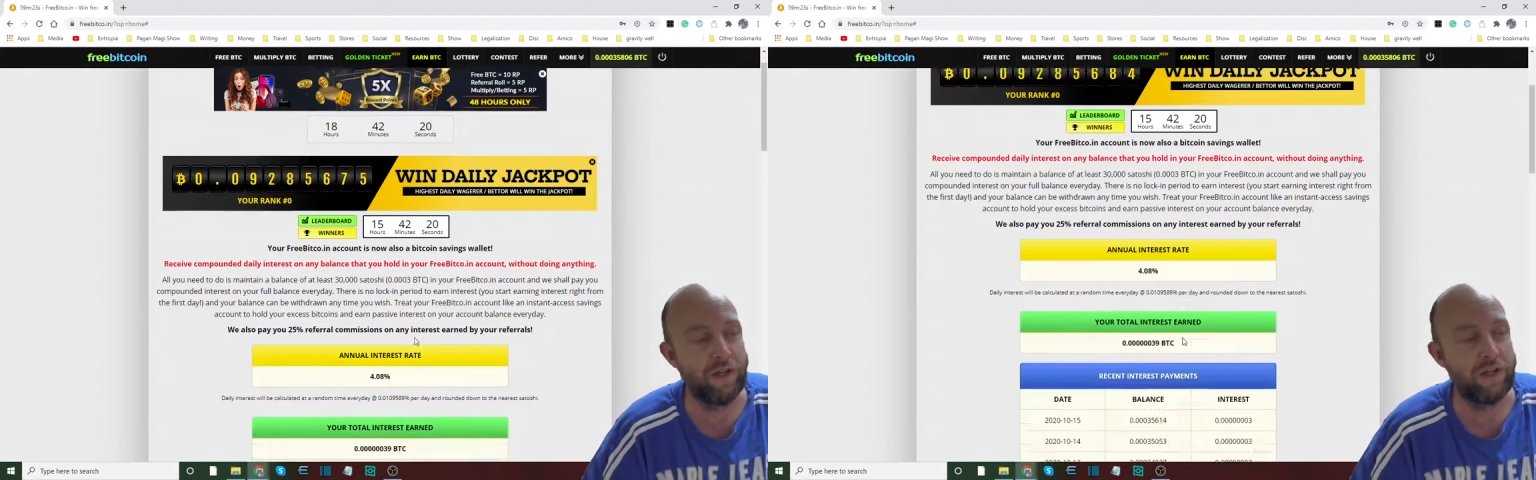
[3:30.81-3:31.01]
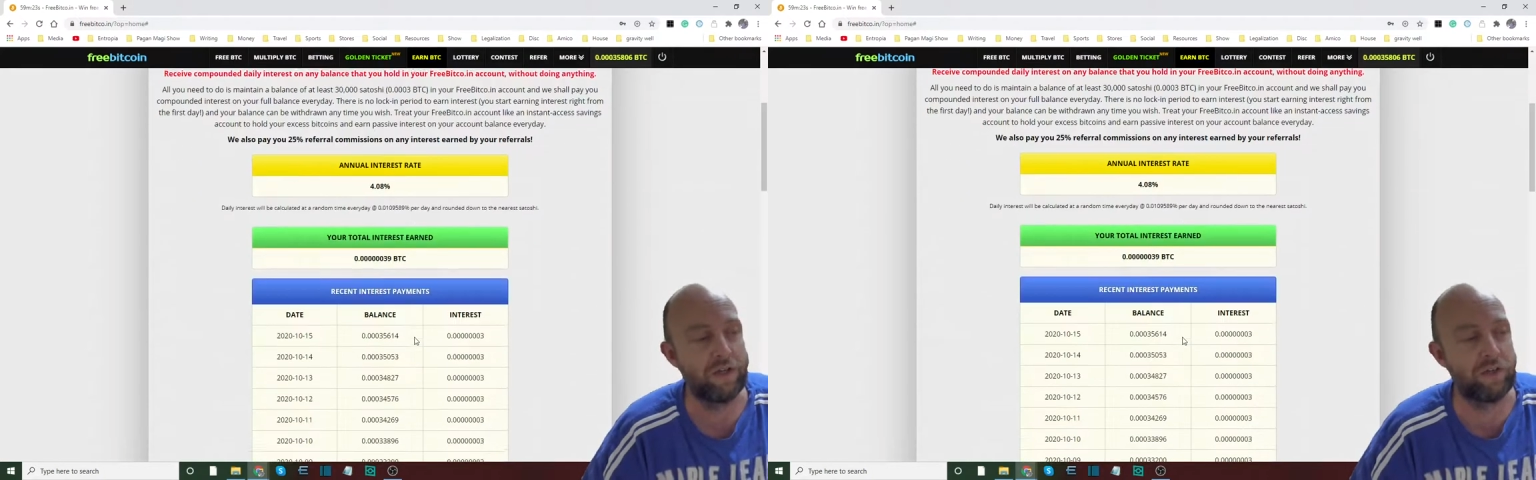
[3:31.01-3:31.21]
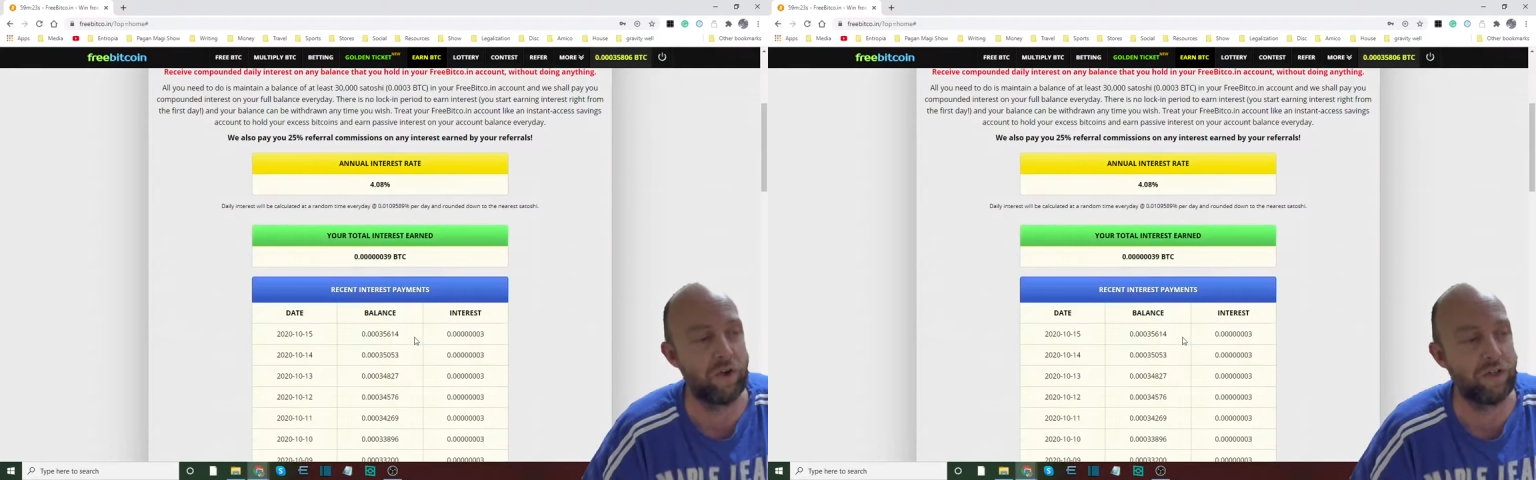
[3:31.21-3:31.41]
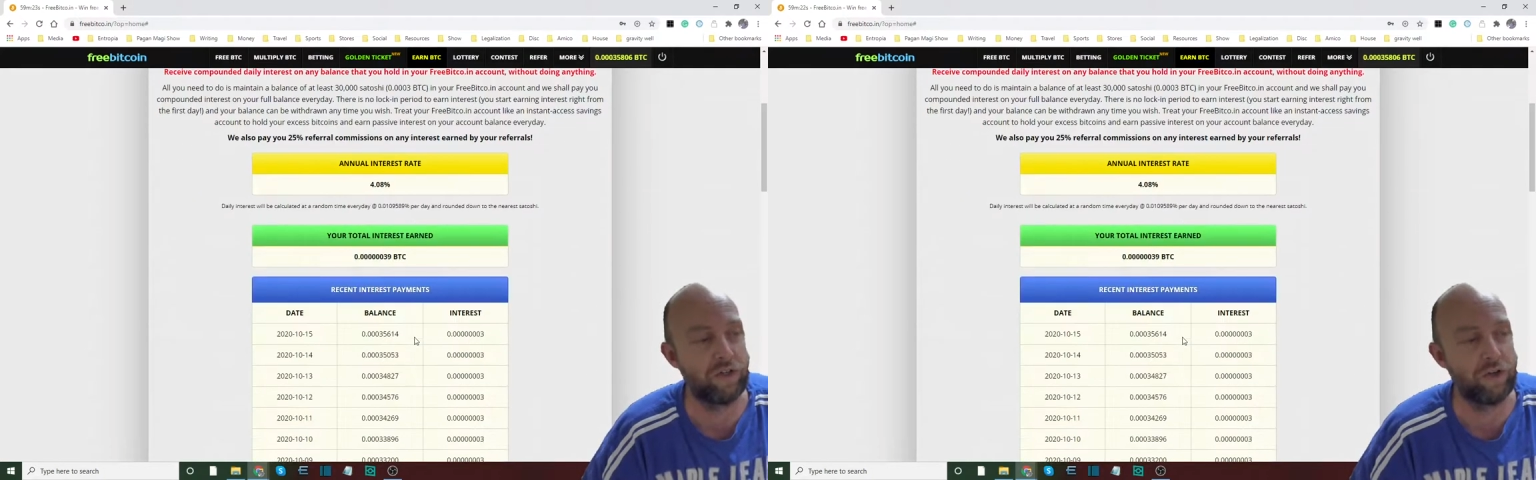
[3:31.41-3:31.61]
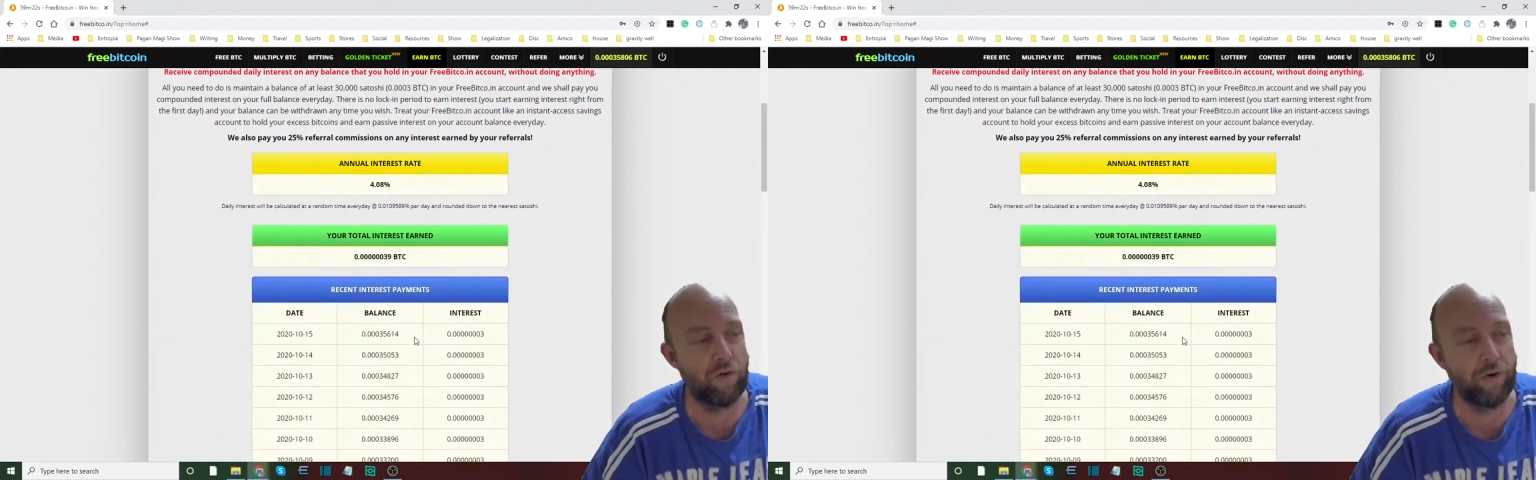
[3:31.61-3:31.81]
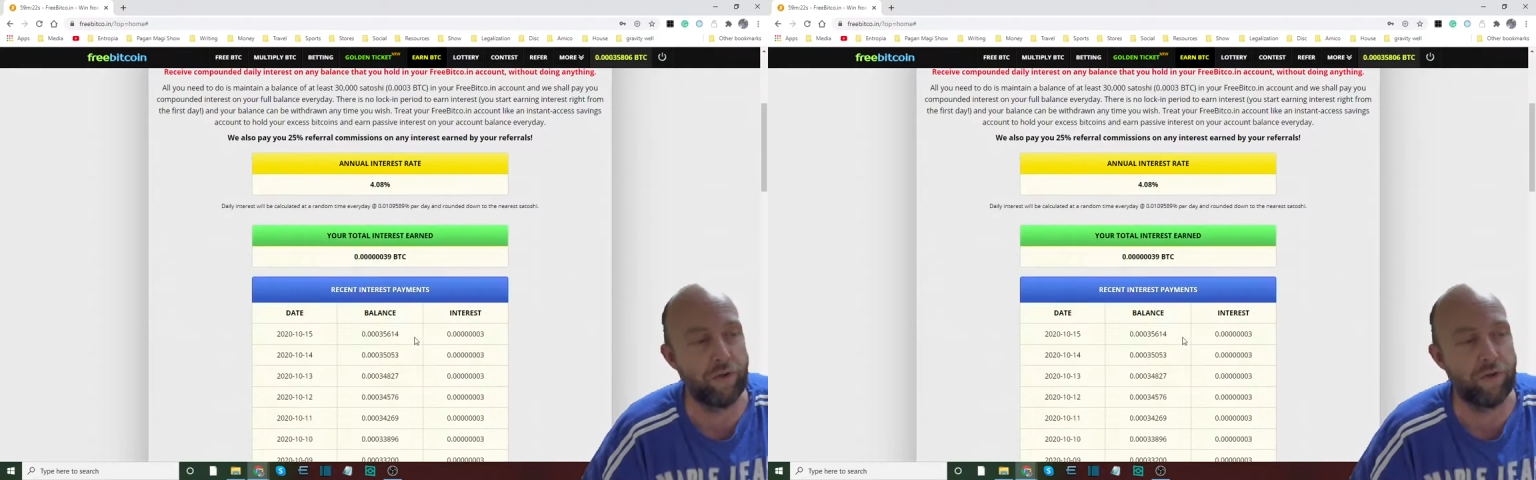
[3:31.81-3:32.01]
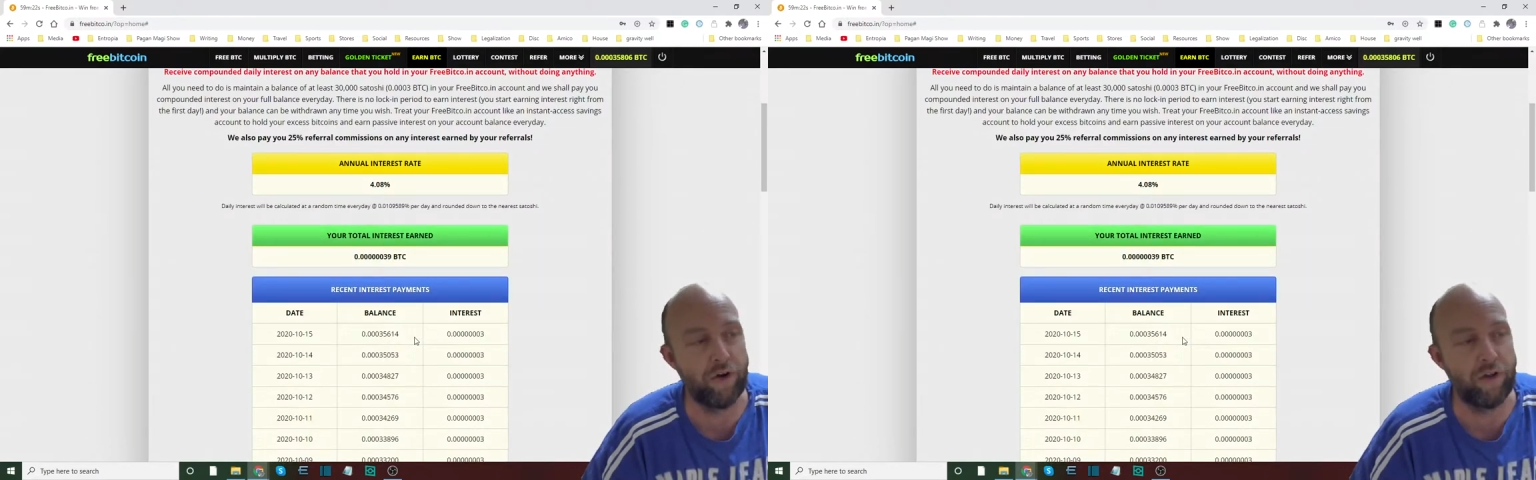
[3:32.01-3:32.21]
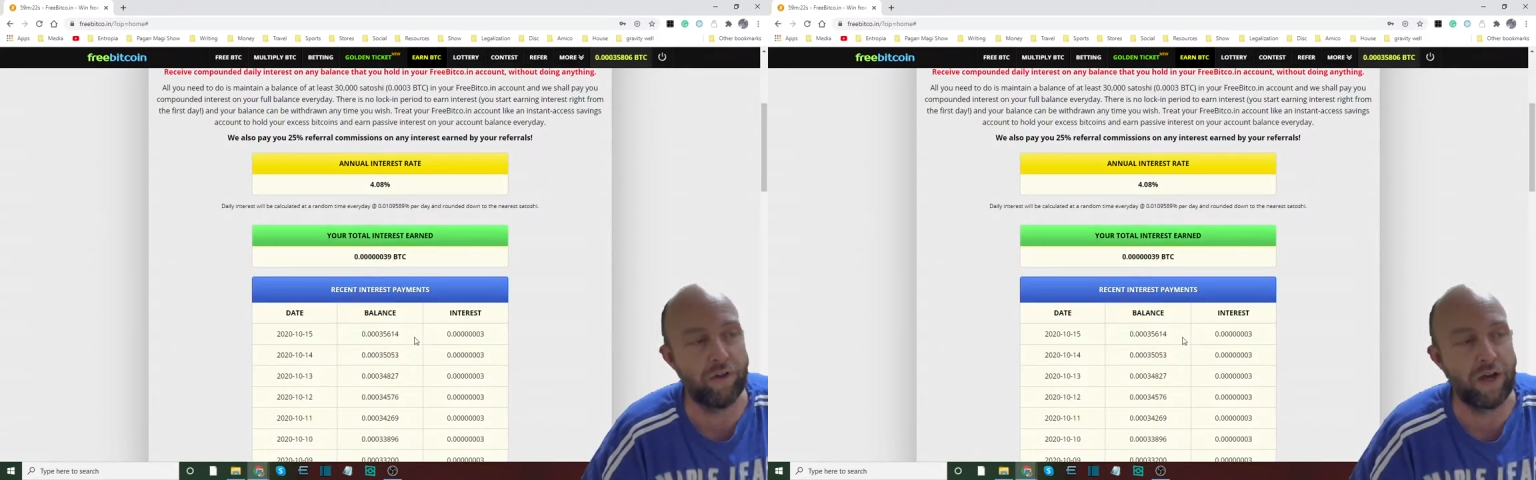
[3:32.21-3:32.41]
as long as you're over thirty
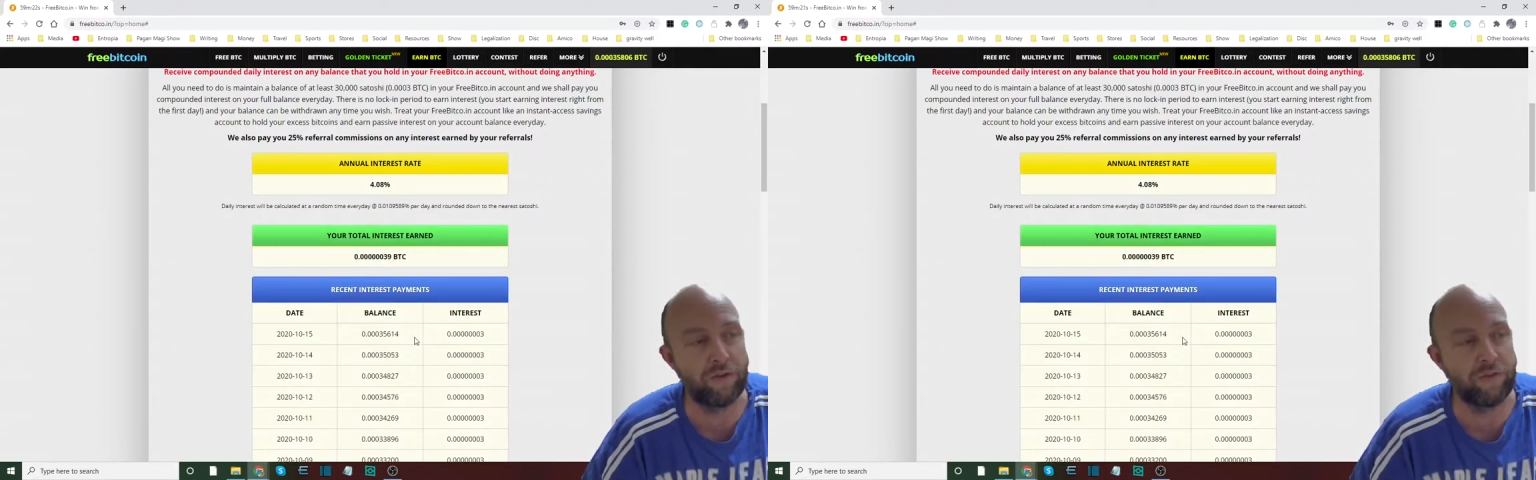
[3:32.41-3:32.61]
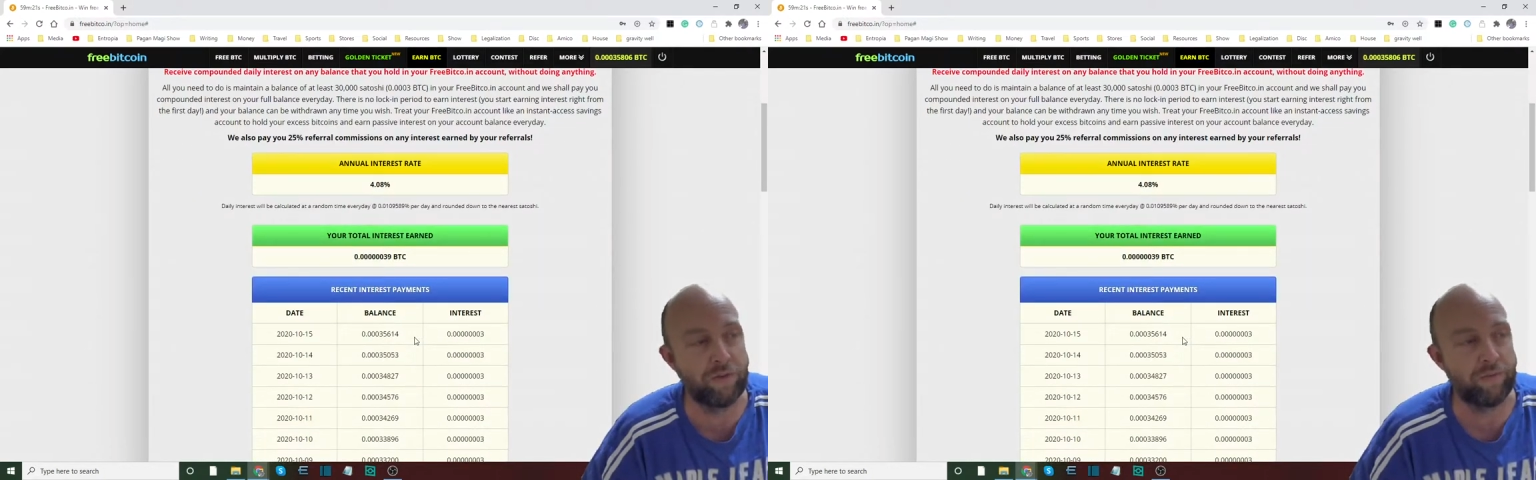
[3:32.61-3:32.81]
thousand.